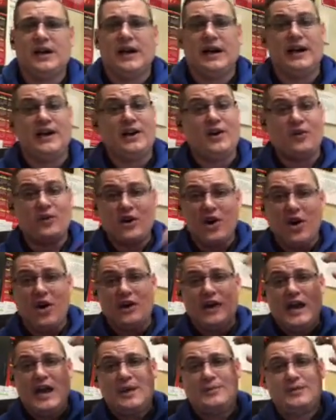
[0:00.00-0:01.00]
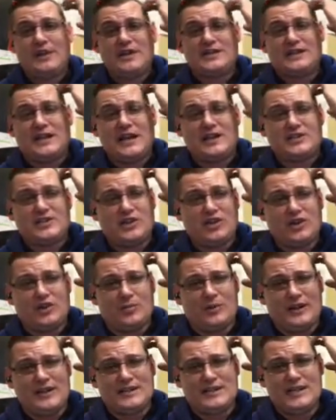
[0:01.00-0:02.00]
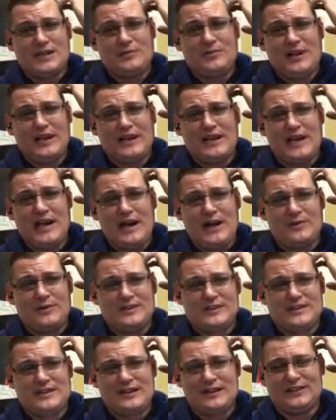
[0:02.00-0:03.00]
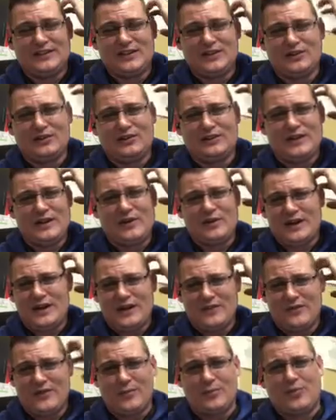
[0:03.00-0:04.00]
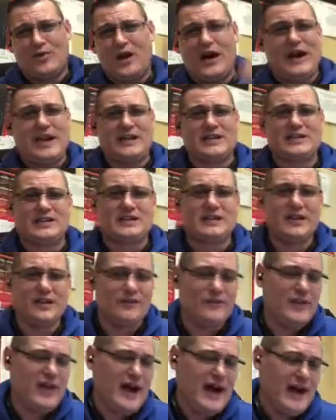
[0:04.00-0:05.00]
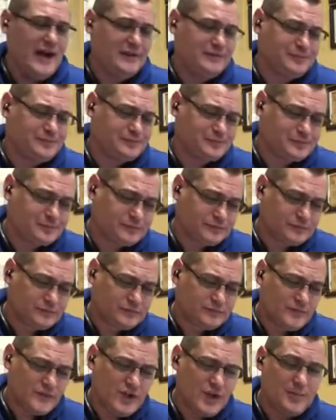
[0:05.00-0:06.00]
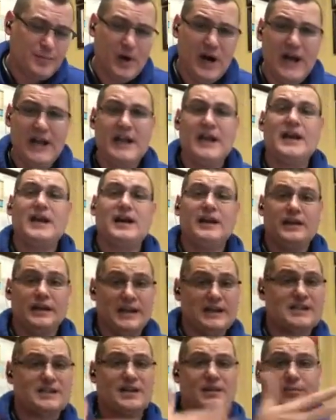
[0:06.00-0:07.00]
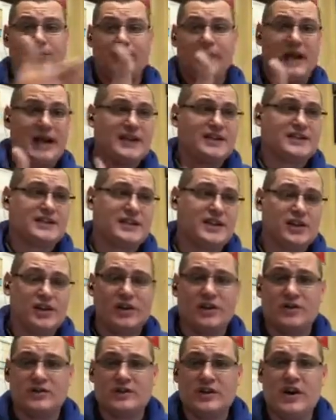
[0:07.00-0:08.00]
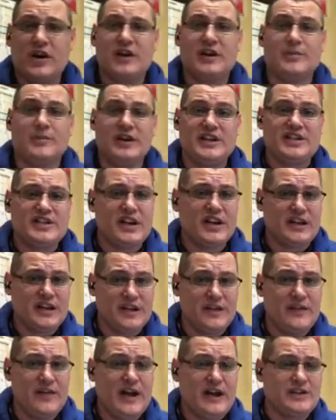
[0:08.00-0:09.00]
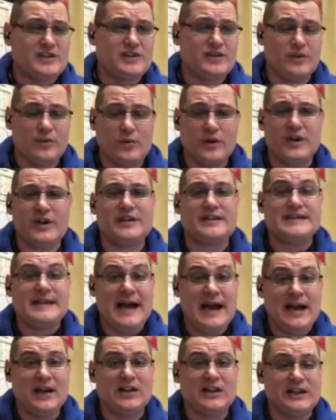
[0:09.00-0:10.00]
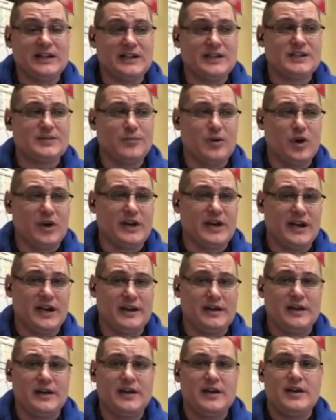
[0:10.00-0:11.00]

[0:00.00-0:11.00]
And I know CallCap does that too, but it seemed like I was a little leery of the price of that. But that's something, as the year goes on, I'm going to check into that too. We're going to dial in this marketing.